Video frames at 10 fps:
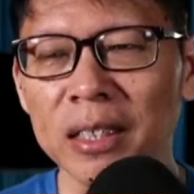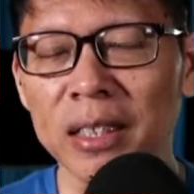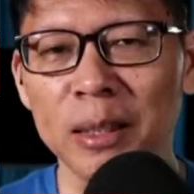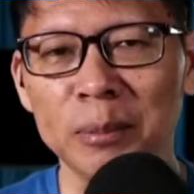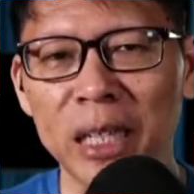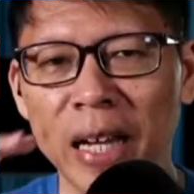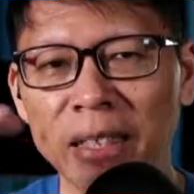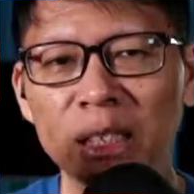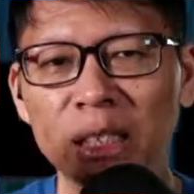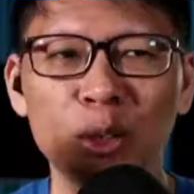
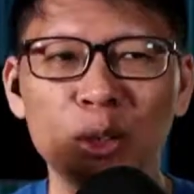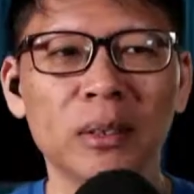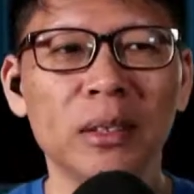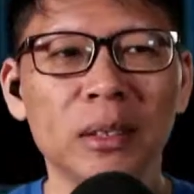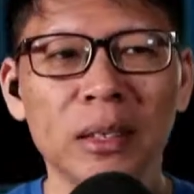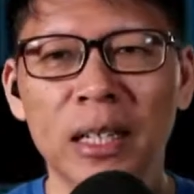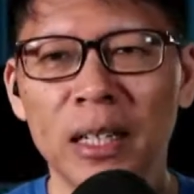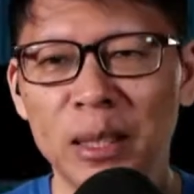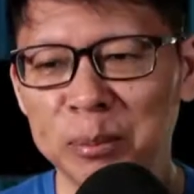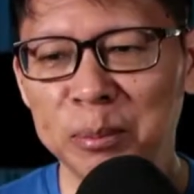title
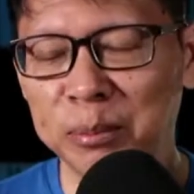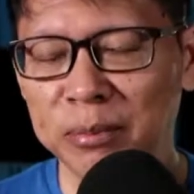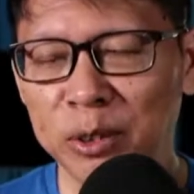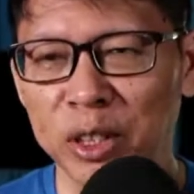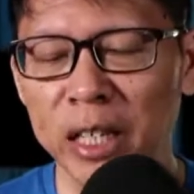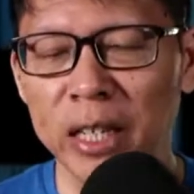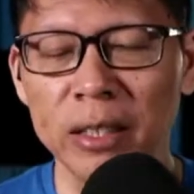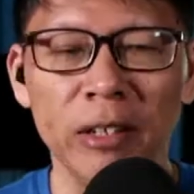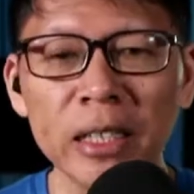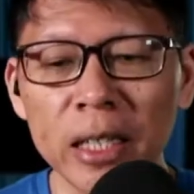today, right?